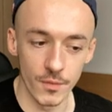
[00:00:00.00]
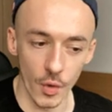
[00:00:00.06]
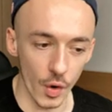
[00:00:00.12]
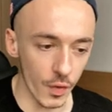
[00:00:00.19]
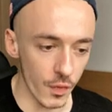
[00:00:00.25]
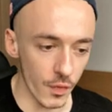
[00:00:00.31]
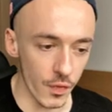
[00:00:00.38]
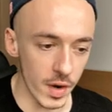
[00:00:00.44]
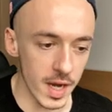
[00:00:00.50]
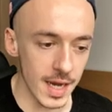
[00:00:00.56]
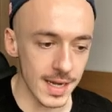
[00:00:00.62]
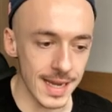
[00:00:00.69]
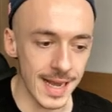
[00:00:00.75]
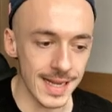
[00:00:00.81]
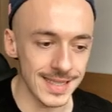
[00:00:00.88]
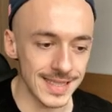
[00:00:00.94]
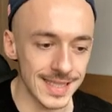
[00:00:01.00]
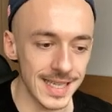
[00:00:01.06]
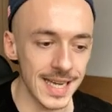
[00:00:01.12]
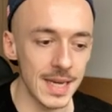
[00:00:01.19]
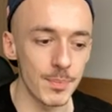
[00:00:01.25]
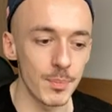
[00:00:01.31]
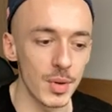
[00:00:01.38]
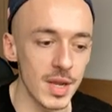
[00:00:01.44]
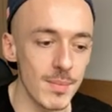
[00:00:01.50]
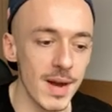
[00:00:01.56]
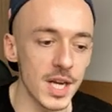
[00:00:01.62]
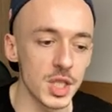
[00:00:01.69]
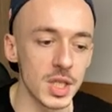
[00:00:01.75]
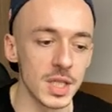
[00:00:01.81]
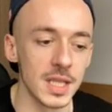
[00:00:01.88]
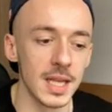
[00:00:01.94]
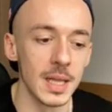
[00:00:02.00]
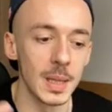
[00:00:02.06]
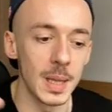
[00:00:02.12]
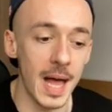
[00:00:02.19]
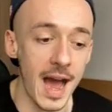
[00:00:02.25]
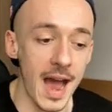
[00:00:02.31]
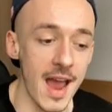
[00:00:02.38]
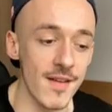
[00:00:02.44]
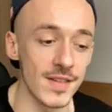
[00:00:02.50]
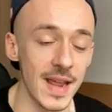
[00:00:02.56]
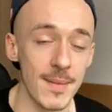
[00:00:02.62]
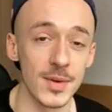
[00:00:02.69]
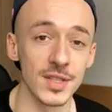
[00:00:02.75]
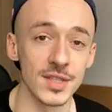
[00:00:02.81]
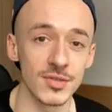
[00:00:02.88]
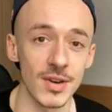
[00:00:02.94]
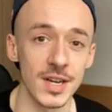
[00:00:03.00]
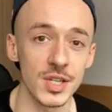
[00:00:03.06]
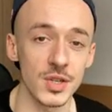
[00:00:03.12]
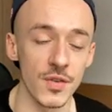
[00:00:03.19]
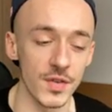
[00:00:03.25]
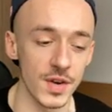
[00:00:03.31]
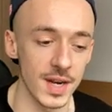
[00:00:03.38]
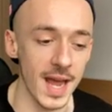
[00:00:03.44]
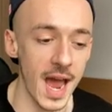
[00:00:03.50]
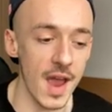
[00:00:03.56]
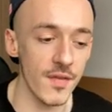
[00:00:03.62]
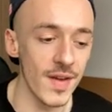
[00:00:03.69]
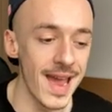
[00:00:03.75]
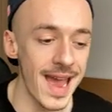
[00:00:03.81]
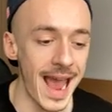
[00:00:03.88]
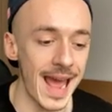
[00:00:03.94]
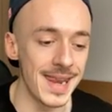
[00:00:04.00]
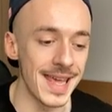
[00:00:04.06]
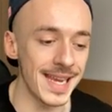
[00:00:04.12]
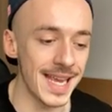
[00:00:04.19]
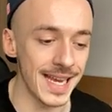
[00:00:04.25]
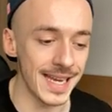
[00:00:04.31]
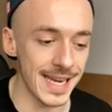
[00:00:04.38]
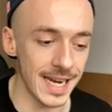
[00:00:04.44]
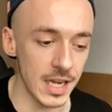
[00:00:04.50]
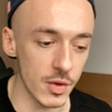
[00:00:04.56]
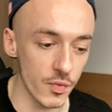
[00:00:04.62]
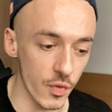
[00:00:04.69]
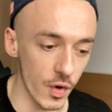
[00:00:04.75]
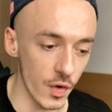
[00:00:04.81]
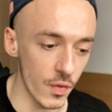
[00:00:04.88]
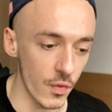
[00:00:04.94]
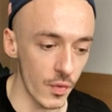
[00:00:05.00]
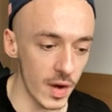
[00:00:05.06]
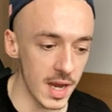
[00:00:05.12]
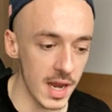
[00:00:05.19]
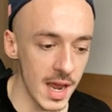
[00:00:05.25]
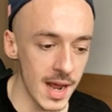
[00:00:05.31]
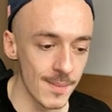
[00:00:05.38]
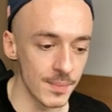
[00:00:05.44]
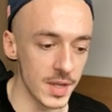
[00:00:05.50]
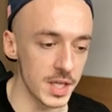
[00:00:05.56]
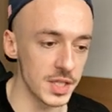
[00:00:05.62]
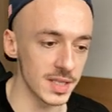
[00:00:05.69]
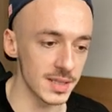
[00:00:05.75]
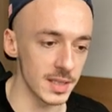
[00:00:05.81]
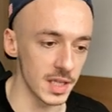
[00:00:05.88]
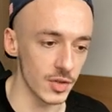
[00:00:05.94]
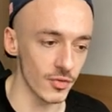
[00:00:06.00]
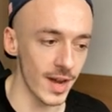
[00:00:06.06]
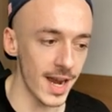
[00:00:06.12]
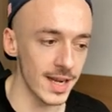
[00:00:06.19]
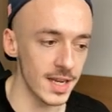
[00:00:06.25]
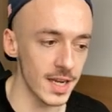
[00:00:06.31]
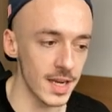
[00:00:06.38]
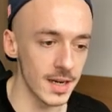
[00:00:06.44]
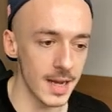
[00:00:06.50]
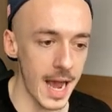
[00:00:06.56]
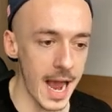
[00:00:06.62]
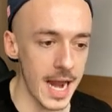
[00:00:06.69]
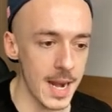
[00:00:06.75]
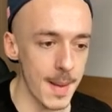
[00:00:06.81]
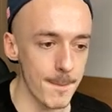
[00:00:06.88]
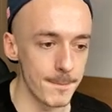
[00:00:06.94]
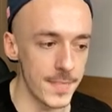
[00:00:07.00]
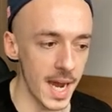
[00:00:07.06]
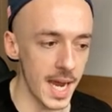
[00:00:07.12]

for free. They see pretty much the live demonstration of the knife and they can get it for free. They just click right here and